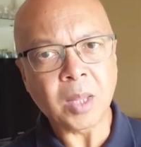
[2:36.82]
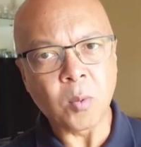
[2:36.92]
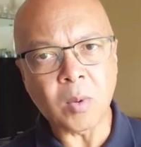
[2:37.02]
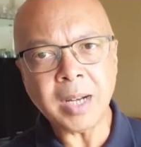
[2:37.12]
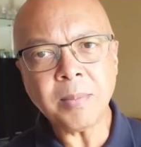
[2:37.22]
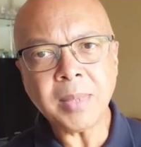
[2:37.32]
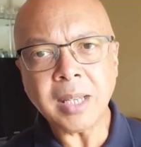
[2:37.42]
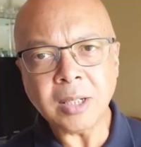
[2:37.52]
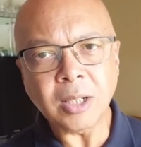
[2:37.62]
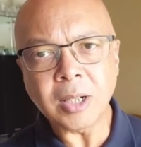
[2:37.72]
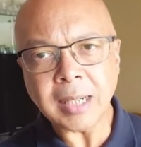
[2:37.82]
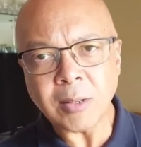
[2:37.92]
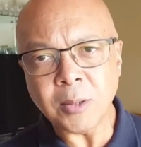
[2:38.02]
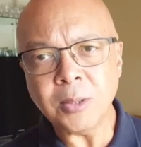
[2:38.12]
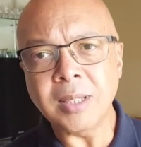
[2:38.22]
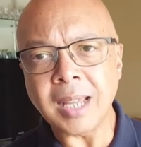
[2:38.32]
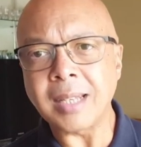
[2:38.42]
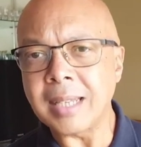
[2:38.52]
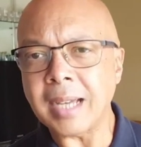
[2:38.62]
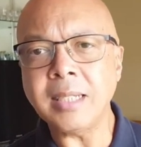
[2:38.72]
one may conclude
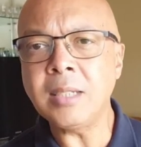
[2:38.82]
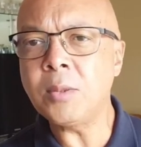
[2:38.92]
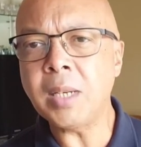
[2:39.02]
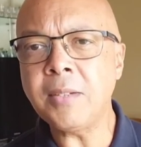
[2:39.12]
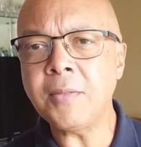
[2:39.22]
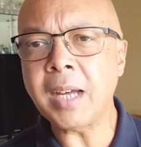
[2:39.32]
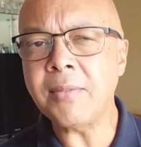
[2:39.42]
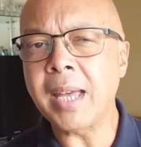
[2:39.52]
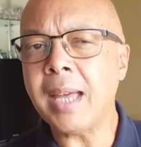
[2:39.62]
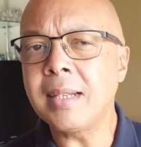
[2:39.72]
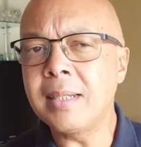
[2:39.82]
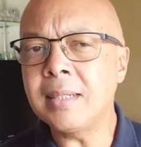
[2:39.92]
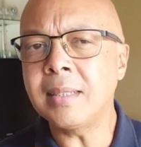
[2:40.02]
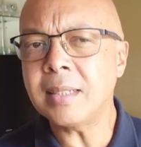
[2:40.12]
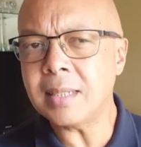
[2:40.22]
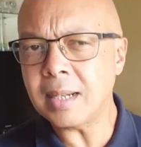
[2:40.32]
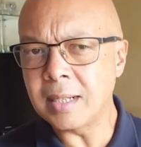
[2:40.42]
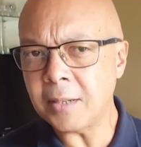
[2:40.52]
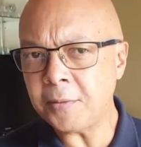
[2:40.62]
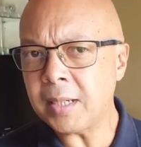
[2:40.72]
that nineteen twenty-five had little
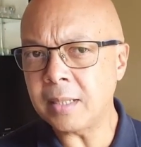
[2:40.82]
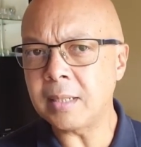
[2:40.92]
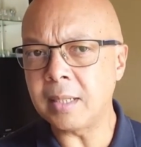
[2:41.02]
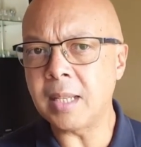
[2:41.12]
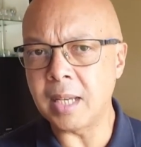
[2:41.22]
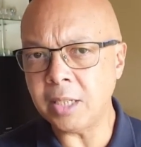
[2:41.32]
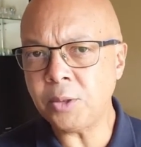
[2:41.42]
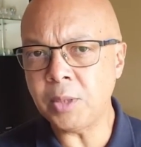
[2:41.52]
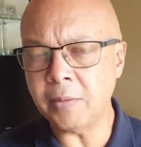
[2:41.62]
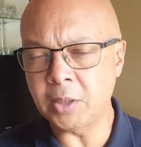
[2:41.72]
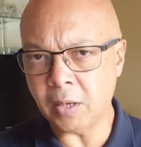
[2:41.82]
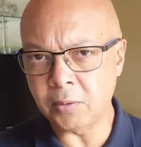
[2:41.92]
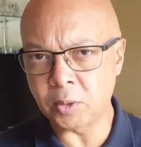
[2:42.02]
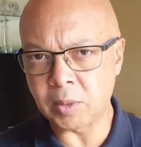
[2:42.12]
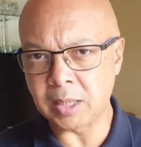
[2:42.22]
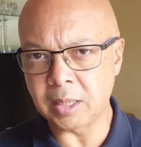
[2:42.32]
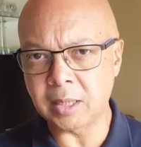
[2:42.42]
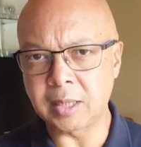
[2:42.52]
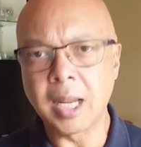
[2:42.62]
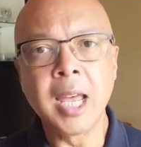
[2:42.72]
significance in the history of Jehovah's
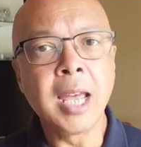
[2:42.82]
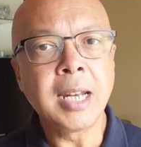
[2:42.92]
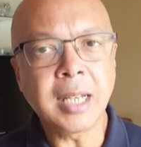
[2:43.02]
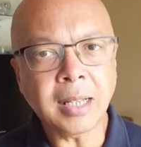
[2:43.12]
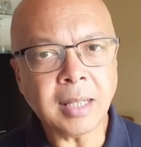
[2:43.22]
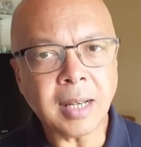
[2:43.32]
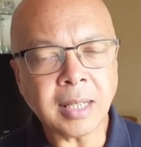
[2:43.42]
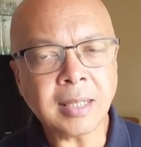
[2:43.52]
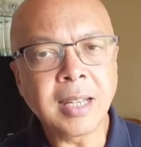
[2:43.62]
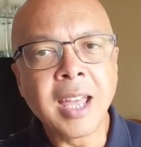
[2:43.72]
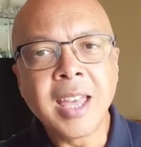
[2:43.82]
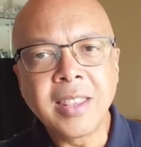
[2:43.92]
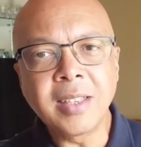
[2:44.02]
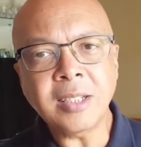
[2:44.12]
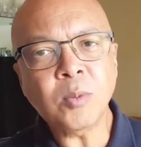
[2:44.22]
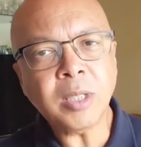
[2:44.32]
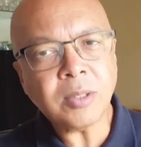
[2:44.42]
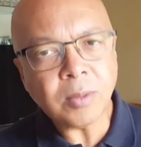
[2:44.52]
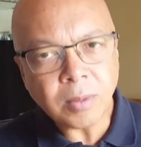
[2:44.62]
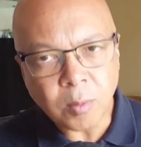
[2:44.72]
Witnesses. Nonetheless, this
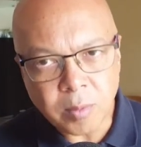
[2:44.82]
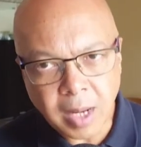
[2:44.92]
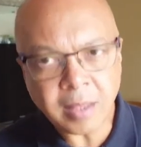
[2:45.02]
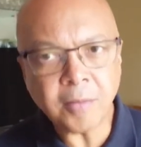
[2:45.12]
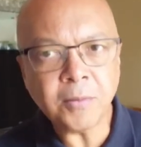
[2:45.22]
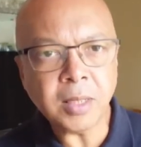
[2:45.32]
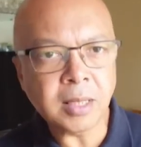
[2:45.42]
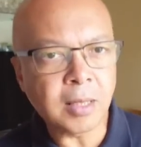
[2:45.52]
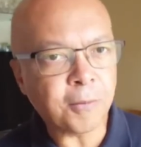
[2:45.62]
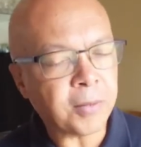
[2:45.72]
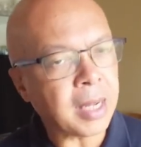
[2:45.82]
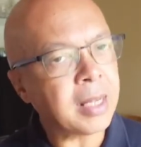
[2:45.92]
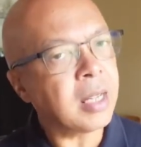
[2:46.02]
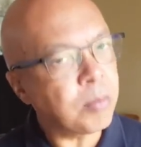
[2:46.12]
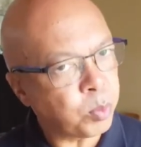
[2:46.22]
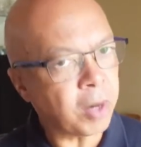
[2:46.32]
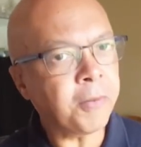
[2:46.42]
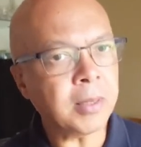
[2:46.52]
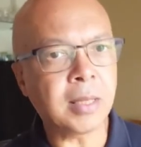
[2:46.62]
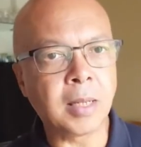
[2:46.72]
was Rutherford's defining
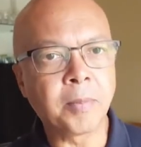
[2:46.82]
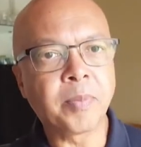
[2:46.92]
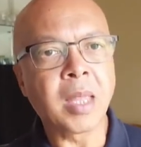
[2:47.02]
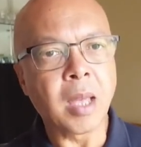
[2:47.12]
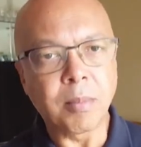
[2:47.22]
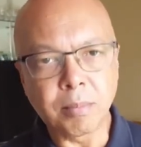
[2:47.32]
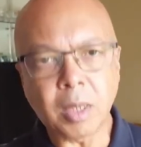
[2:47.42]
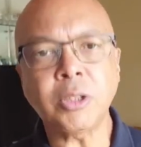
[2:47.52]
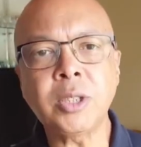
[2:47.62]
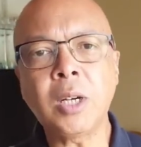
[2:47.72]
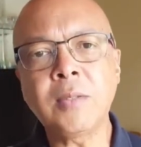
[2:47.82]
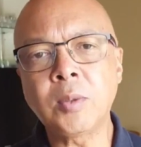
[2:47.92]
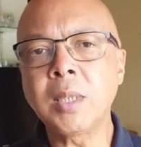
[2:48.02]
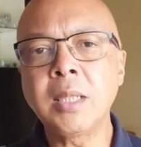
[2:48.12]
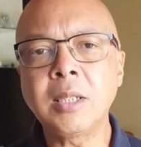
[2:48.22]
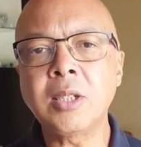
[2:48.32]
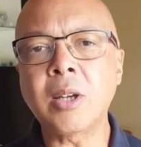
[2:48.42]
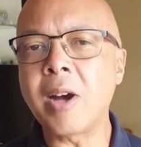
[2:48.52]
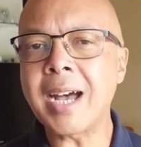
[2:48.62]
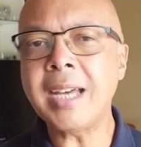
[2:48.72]
prophecy. Most Jehovah's Witnesses
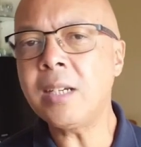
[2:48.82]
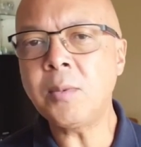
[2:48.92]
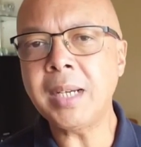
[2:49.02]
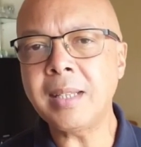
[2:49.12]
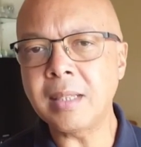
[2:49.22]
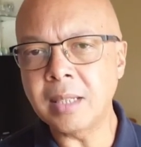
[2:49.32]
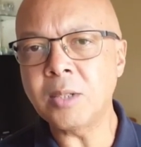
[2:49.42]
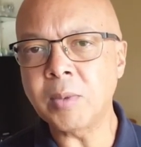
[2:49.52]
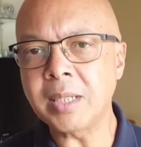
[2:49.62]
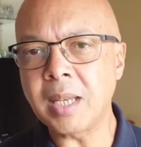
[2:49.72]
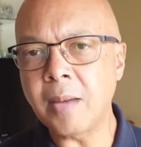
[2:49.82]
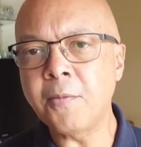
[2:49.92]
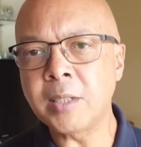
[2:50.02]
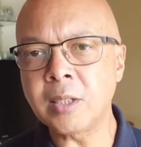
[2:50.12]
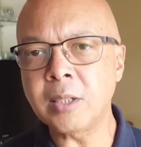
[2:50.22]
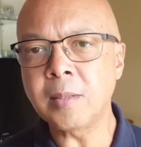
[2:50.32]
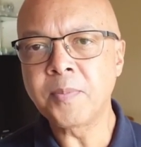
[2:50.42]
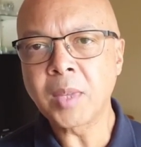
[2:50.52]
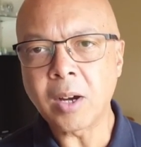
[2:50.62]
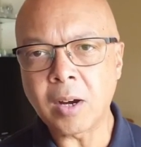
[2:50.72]
are unaware that this was the emphasis
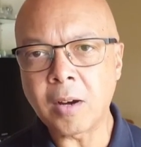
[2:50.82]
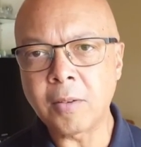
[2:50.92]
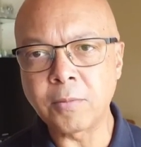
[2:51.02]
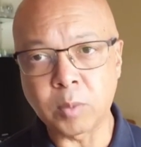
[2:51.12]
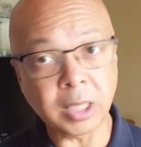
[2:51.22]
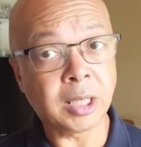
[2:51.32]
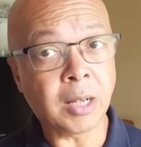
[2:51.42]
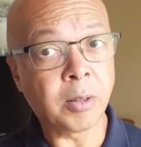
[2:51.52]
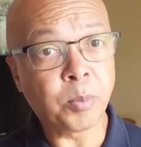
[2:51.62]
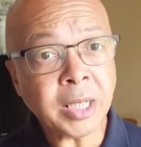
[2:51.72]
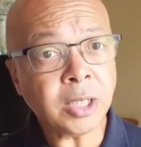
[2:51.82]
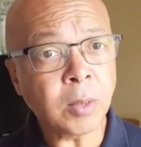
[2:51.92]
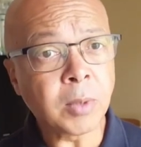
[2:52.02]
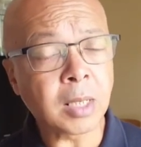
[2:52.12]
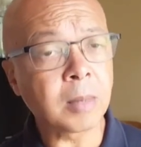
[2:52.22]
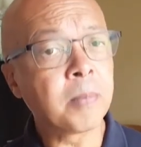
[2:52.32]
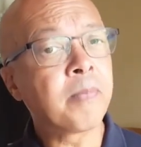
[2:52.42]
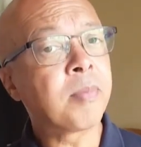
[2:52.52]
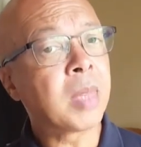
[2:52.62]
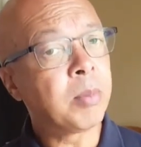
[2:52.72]
of Watchtower preaching work
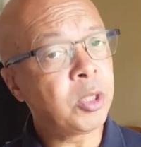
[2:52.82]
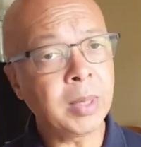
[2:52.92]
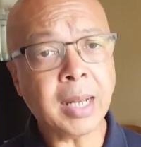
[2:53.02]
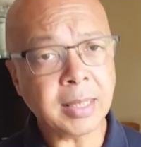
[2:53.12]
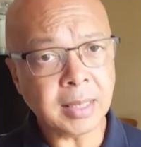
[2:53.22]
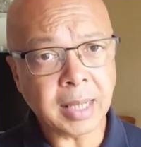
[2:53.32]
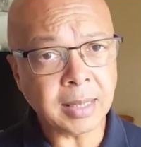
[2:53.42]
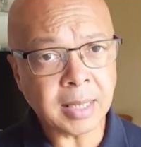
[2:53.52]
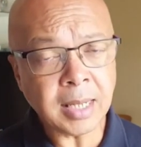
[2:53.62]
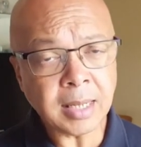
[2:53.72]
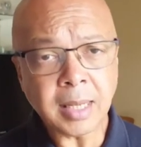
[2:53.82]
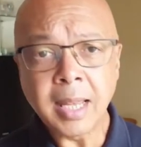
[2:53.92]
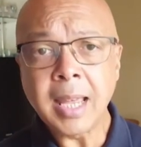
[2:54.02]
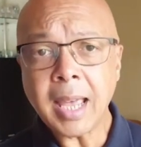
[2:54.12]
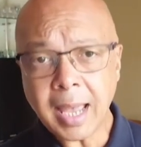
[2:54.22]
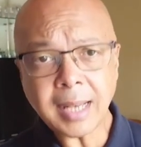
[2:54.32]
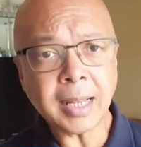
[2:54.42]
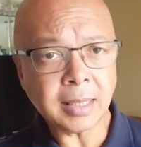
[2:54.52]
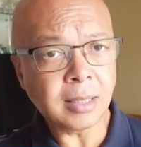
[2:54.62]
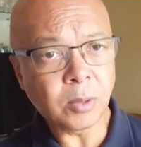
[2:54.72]
between nineteen eighteen and
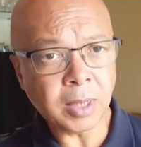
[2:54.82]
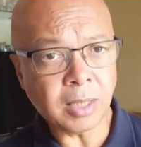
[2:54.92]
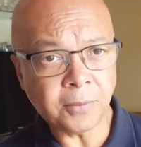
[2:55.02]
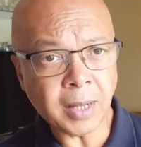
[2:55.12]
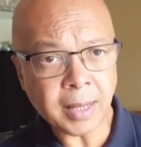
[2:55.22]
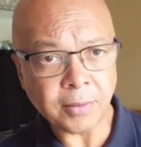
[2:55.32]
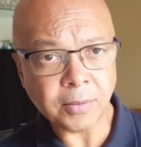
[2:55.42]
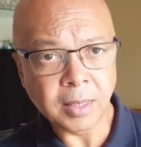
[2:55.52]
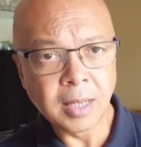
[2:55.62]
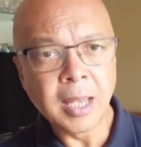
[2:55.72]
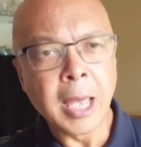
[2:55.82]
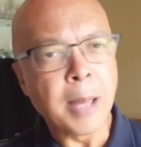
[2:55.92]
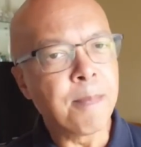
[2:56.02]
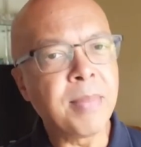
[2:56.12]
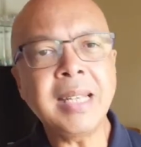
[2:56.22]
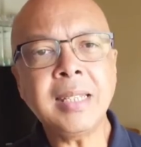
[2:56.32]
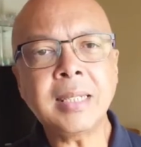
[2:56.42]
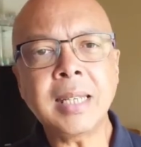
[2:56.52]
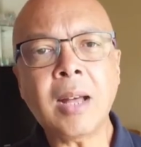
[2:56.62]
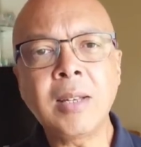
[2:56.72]
nineteen twenty-five.
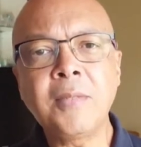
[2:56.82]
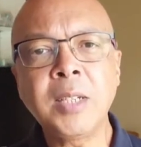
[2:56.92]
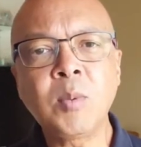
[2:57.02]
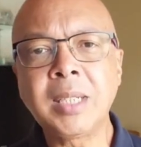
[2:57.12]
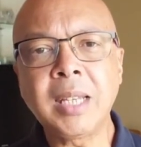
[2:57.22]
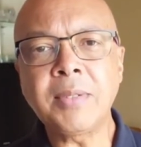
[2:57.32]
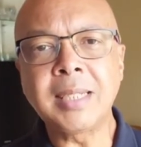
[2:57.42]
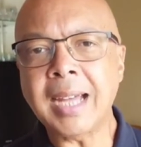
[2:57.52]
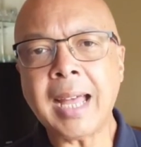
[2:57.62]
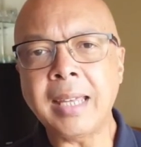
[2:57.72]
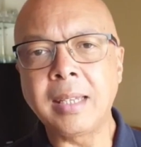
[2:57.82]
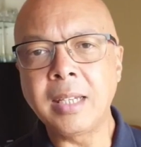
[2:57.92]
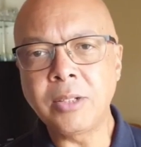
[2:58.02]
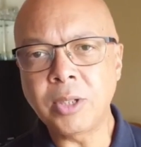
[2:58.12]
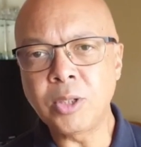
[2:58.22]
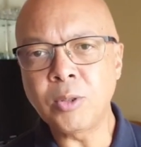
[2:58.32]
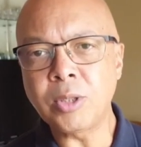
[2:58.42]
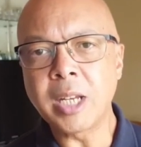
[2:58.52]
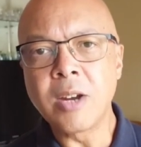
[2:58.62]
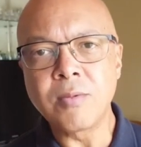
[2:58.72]
"Millions now living will never die"
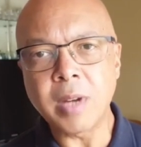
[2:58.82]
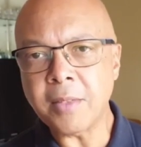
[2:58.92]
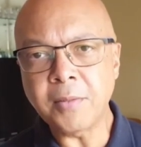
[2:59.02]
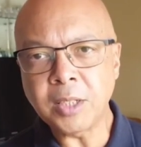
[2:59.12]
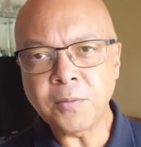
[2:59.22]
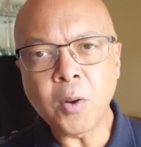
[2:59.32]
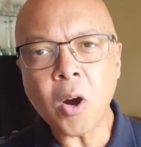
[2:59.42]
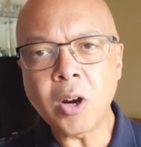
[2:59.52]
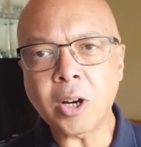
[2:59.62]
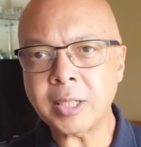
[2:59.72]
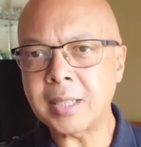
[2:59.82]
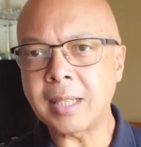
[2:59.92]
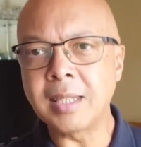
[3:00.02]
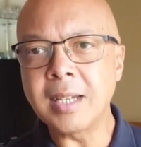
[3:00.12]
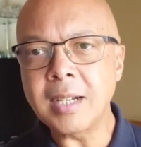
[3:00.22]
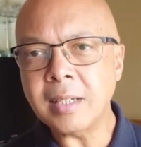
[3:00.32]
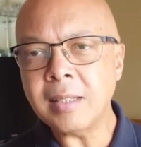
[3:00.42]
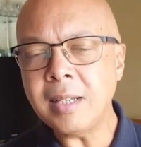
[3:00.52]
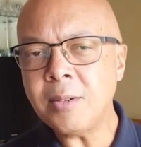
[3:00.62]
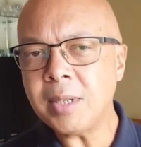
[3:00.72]
introduced Rutherford's forecast that the
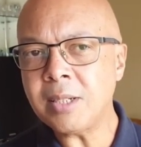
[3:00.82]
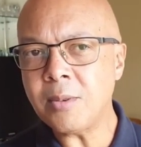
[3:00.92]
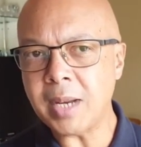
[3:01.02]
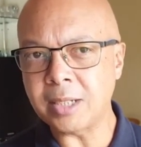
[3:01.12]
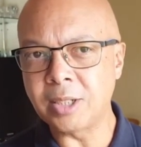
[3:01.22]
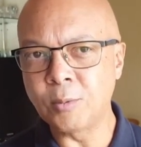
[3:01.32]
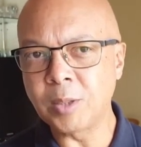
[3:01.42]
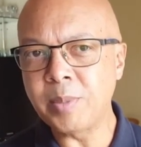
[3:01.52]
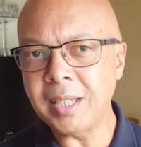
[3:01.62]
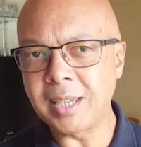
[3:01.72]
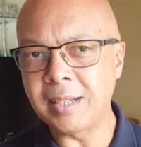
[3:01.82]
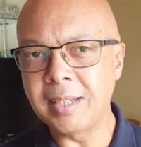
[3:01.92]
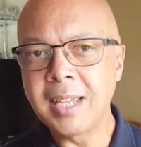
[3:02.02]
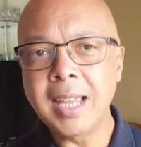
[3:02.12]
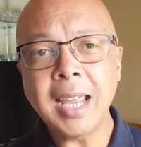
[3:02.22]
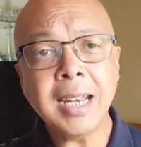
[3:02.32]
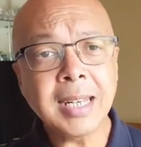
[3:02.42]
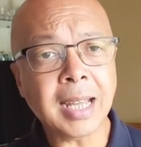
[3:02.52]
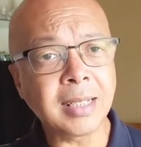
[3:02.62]
earthly resurrection will begin in